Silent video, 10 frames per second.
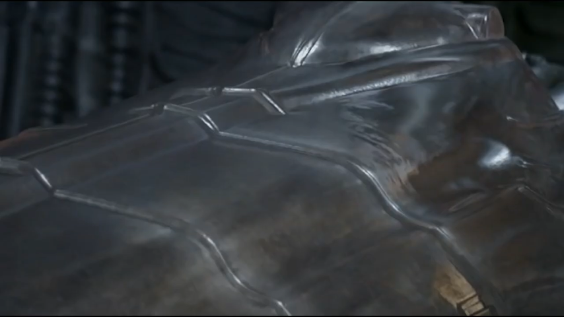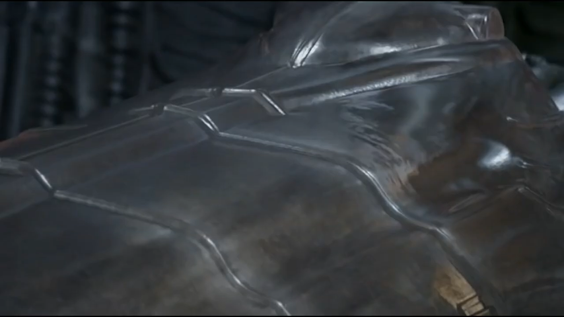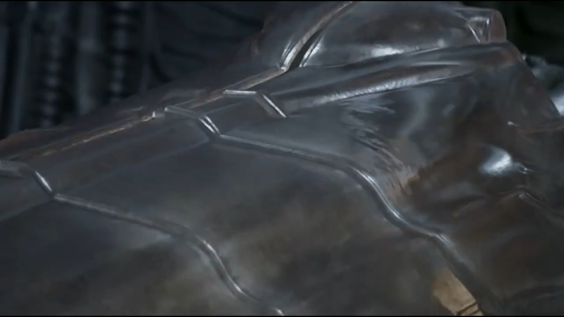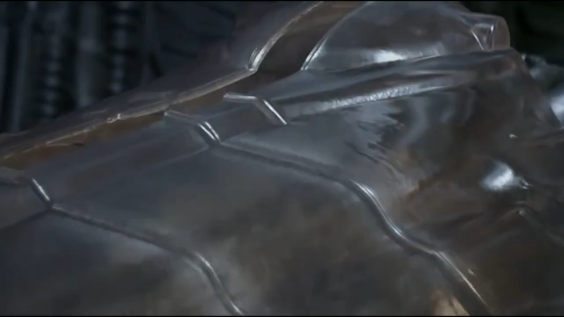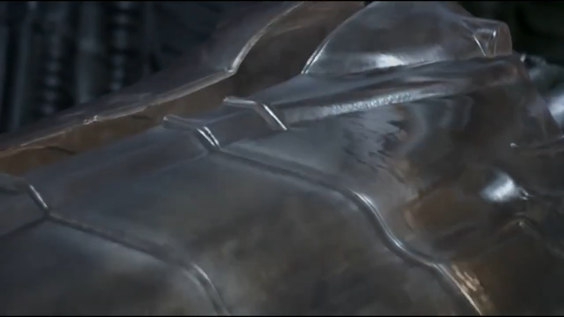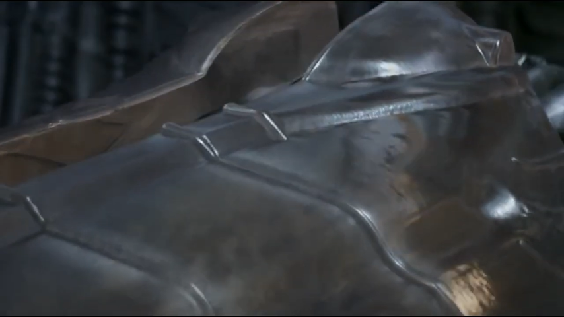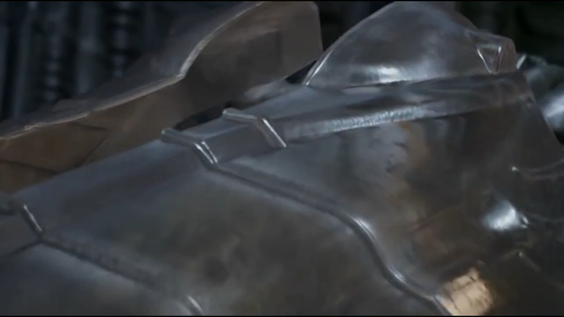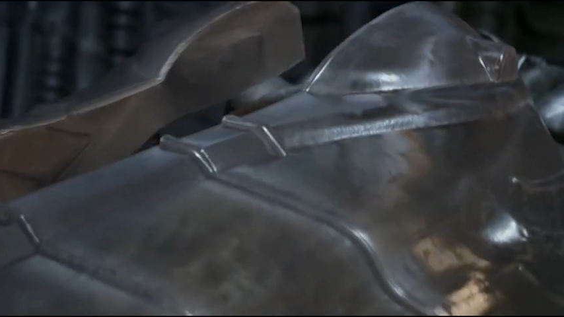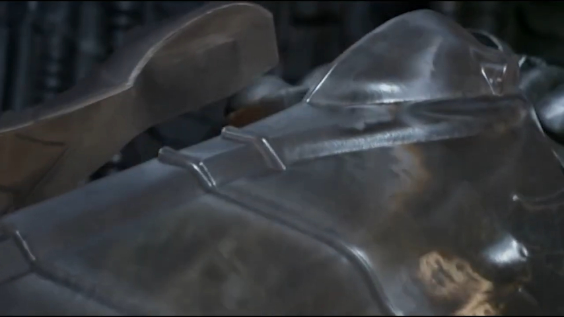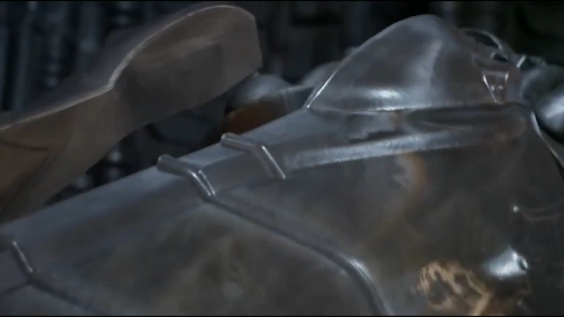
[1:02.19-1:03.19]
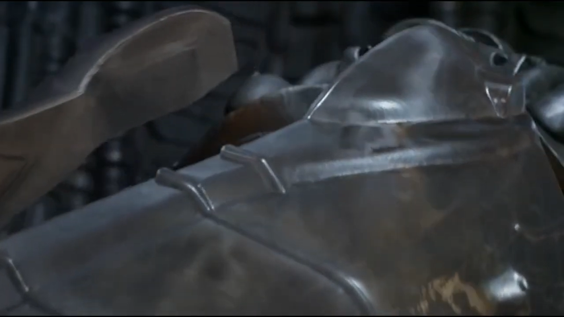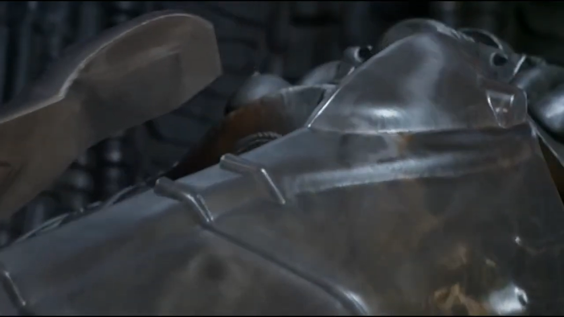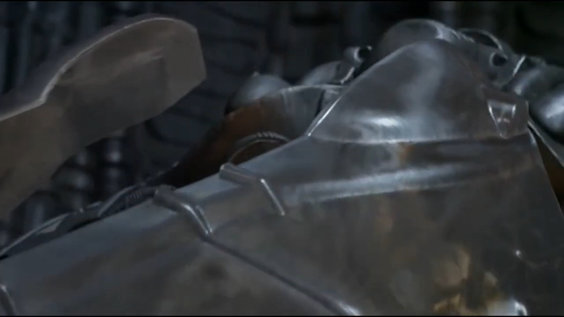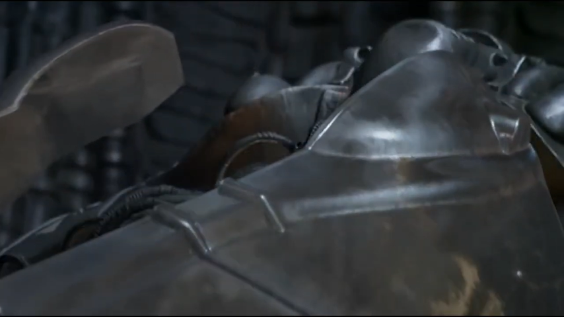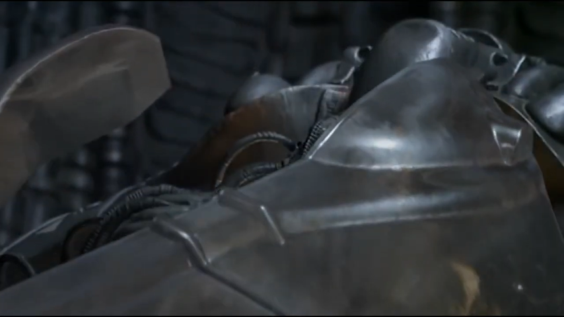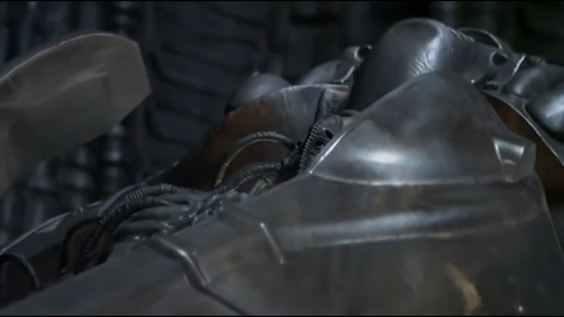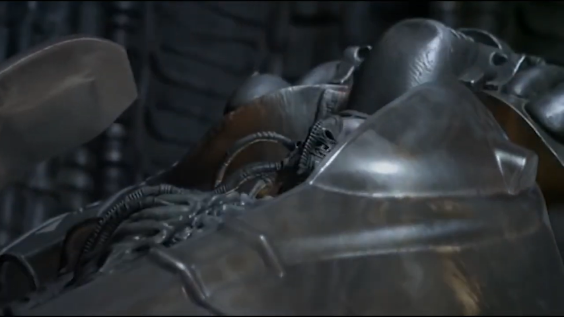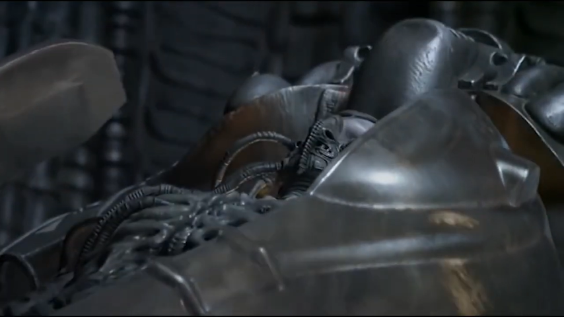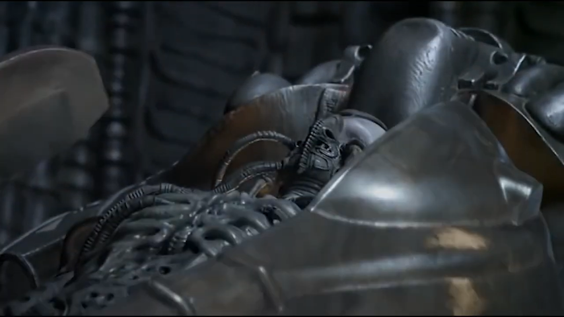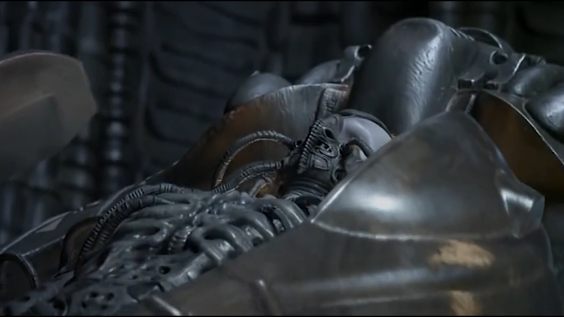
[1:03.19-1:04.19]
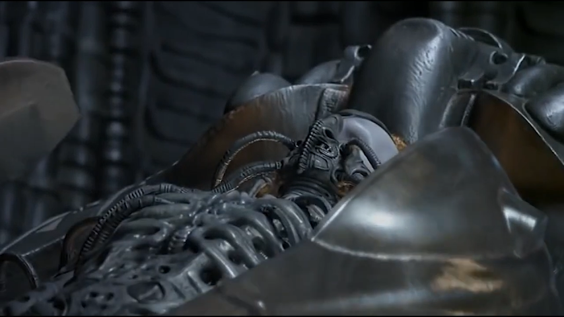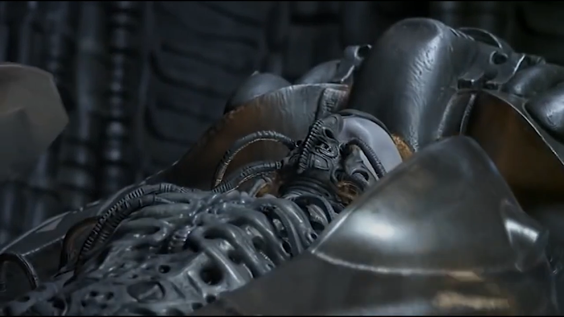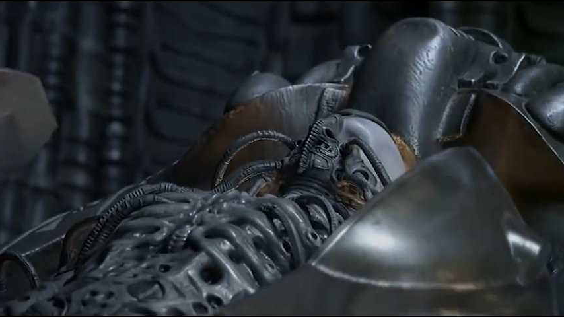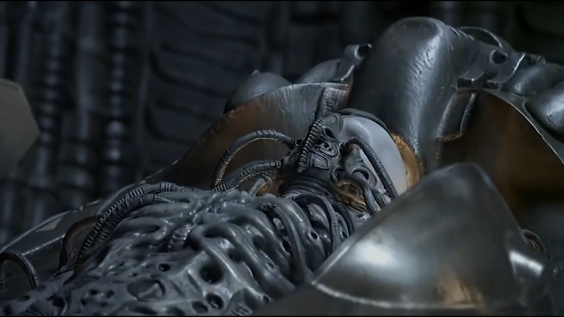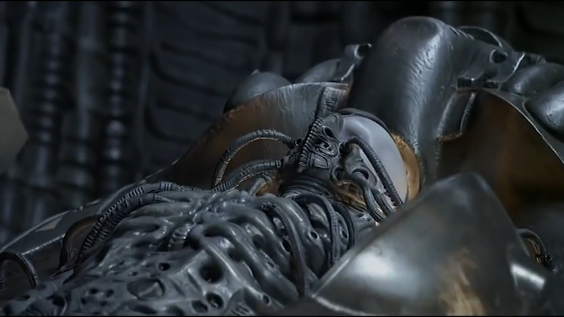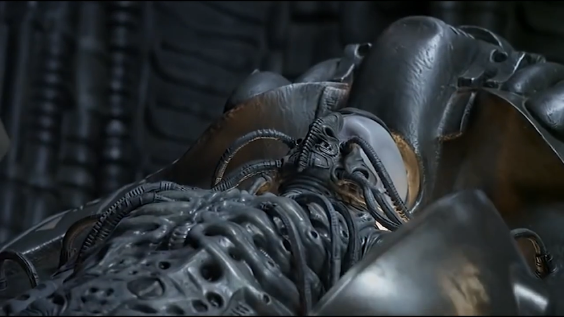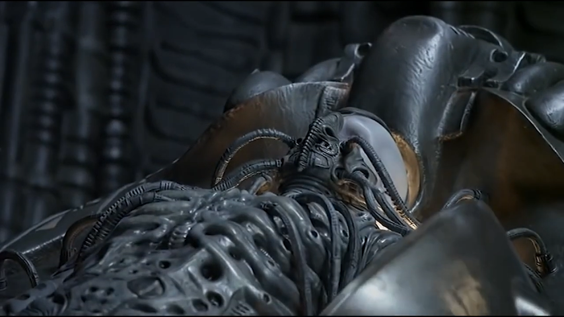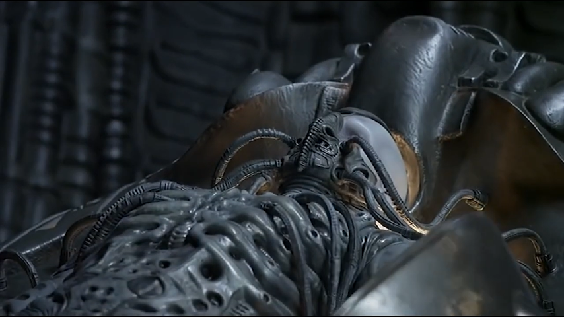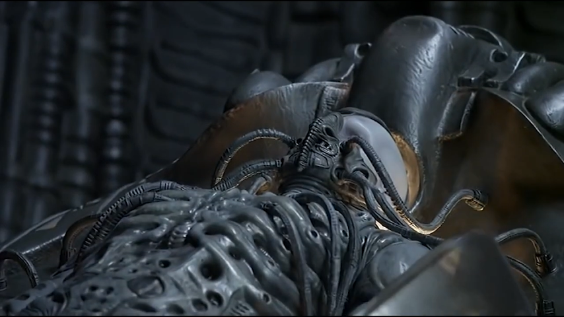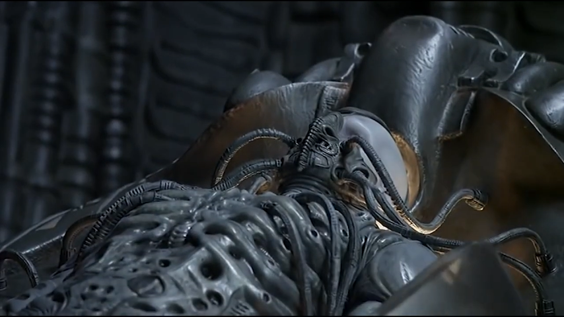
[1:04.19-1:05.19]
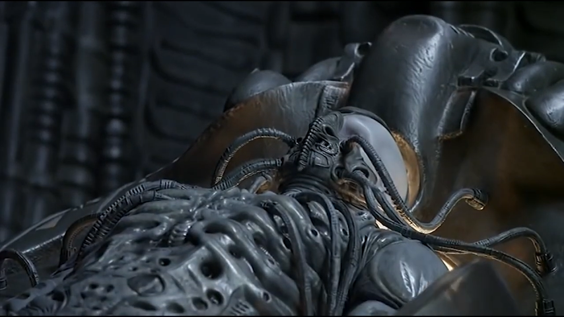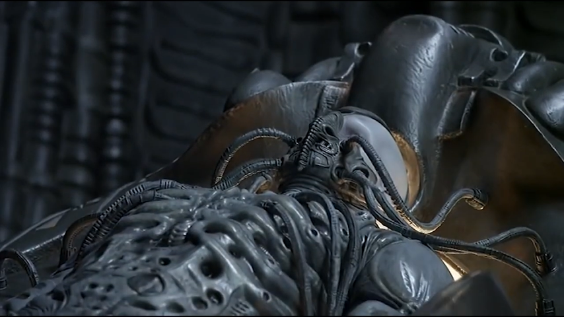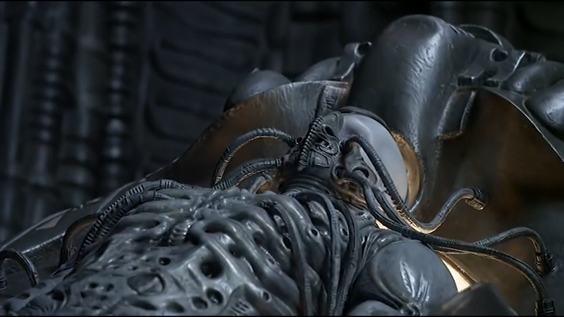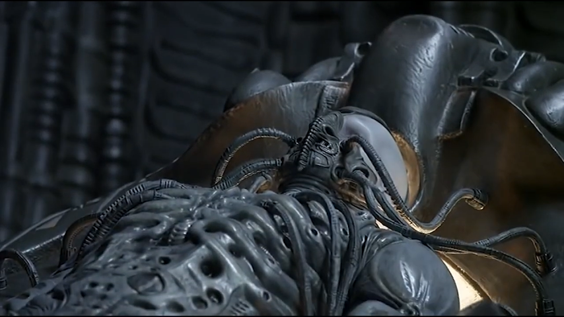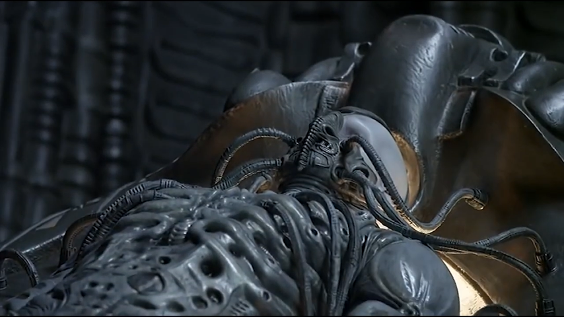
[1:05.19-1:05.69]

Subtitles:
(no speaker visible)